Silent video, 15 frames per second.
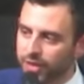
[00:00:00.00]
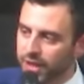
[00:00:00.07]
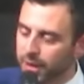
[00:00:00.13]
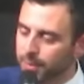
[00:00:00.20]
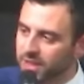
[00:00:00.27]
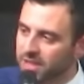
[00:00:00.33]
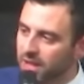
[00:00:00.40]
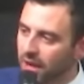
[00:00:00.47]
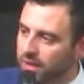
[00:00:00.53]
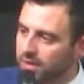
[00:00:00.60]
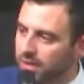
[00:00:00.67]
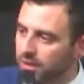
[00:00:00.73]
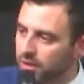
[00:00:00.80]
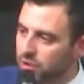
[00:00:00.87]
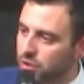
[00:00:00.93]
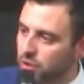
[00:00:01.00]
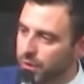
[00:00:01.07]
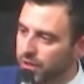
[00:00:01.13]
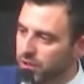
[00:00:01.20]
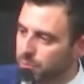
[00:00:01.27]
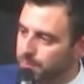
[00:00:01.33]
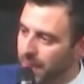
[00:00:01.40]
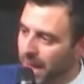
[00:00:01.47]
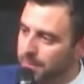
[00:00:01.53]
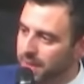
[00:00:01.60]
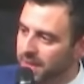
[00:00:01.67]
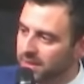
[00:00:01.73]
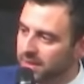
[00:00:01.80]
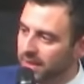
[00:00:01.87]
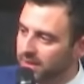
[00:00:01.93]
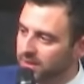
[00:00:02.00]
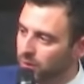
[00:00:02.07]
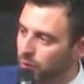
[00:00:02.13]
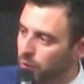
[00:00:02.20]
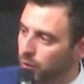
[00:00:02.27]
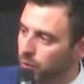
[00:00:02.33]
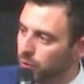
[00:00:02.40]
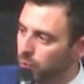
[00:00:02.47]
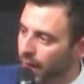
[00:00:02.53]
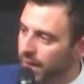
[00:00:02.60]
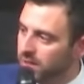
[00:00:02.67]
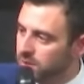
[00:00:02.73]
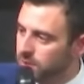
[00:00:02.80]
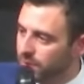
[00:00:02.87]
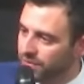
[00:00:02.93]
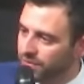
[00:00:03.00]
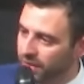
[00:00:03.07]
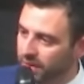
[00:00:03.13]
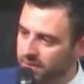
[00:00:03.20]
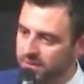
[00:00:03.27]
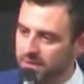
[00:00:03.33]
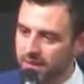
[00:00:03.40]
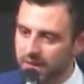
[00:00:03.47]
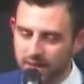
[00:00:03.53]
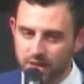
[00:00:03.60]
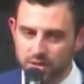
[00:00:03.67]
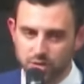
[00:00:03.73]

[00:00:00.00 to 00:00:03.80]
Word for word: that abducting Jewish babies is a good way to advance their